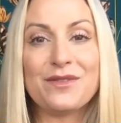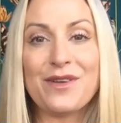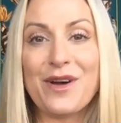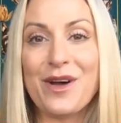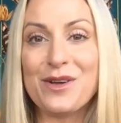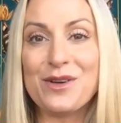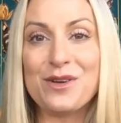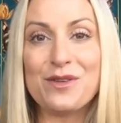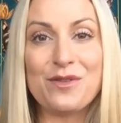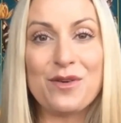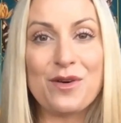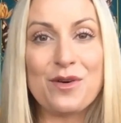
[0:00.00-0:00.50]
of
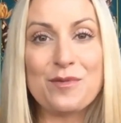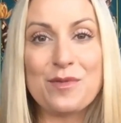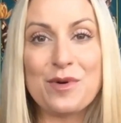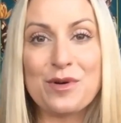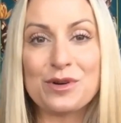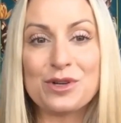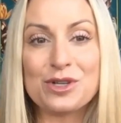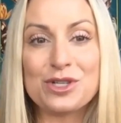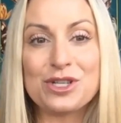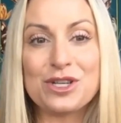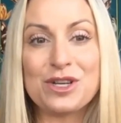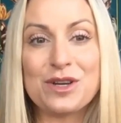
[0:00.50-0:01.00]
home
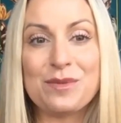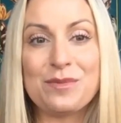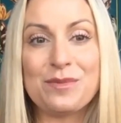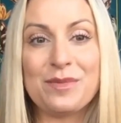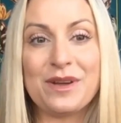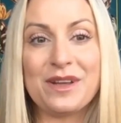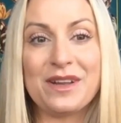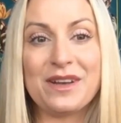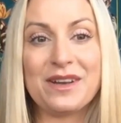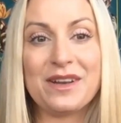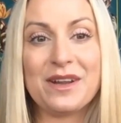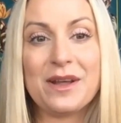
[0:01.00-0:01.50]
ownership and
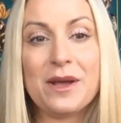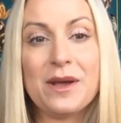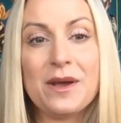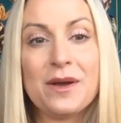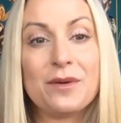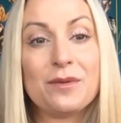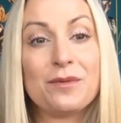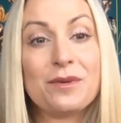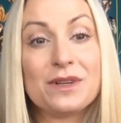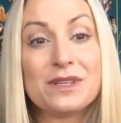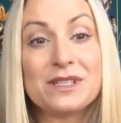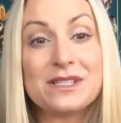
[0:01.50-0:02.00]
real
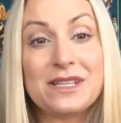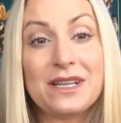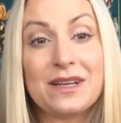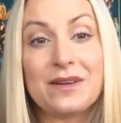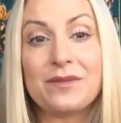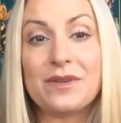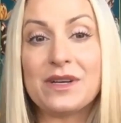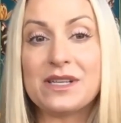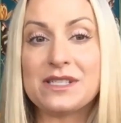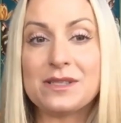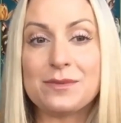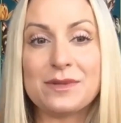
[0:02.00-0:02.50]
estate
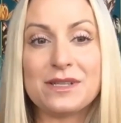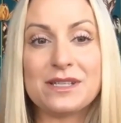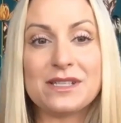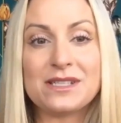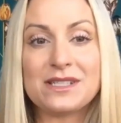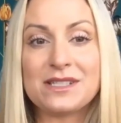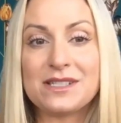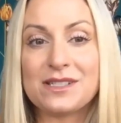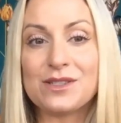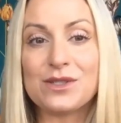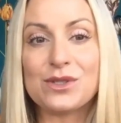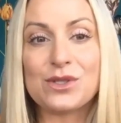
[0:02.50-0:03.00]
investment is still
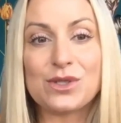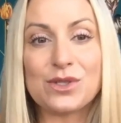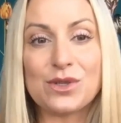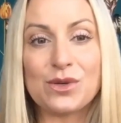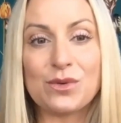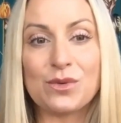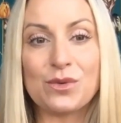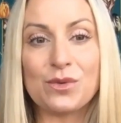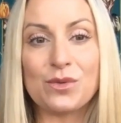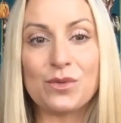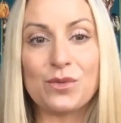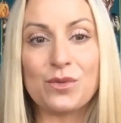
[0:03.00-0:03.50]
so
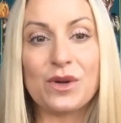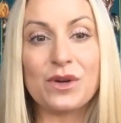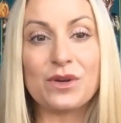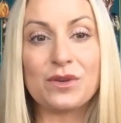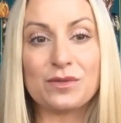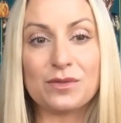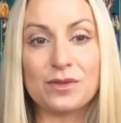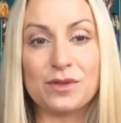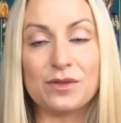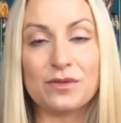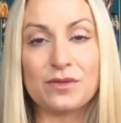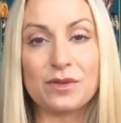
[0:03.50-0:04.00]
wonderful
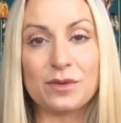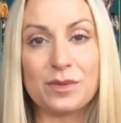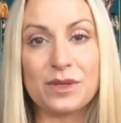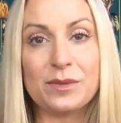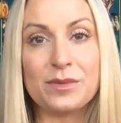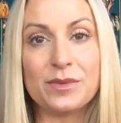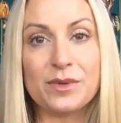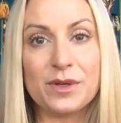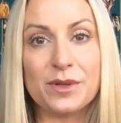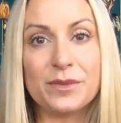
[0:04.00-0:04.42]
for people